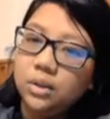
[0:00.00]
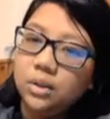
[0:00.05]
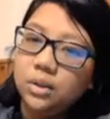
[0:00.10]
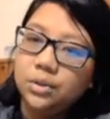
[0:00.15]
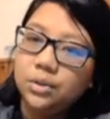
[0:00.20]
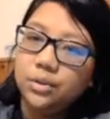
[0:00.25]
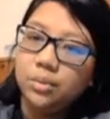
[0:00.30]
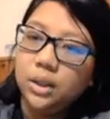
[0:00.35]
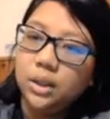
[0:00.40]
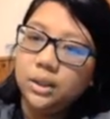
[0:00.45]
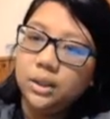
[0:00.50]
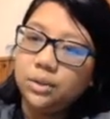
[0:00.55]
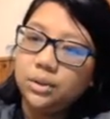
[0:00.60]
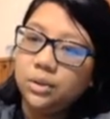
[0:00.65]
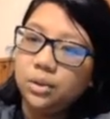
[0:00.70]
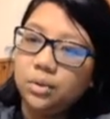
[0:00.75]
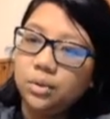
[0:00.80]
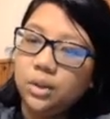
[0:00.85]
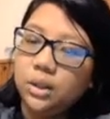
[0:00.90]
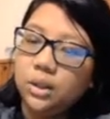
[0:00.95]
So while it's
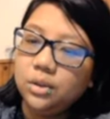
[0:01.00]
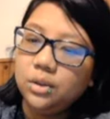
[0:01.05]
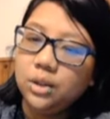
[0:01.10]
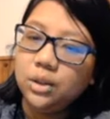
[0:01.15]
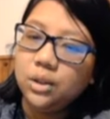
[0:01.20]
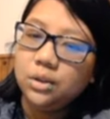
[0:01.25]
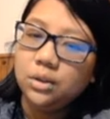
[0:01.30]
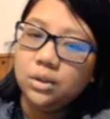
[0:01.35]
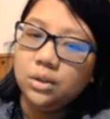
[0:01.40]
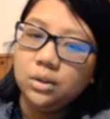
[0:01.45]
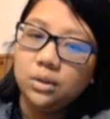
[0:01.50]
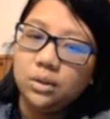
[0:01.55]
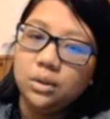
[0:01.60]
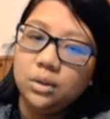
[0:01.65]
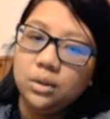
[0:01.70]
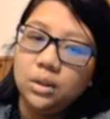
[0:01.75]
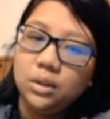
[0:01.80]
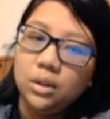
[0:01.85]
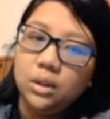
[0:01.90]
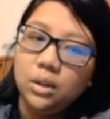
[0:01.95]
loading, condition.
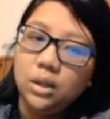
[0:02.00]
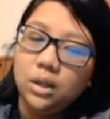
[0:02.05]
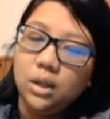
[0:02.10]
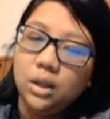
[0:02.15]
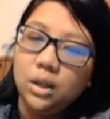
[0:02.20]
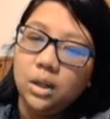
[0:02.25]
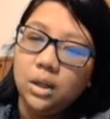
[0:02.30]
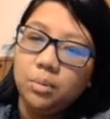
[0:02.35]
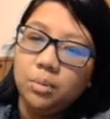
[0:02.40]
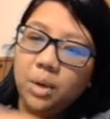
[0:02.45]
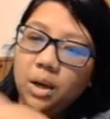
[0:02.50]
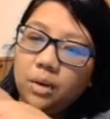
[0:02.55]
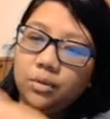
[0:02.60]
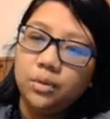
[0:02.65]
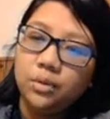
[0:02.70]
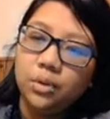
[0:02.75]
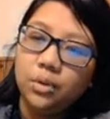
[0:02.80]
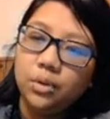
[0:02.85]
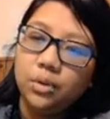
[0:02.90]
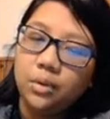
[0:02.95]

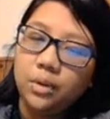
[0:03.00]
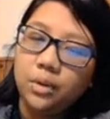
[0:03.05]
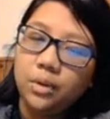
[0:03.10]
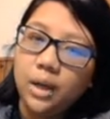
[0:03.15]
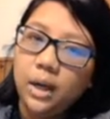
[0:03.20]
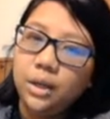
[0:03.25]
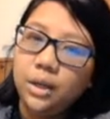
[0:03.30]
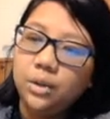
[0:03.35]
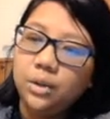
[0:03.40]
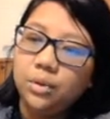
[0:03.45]
After that,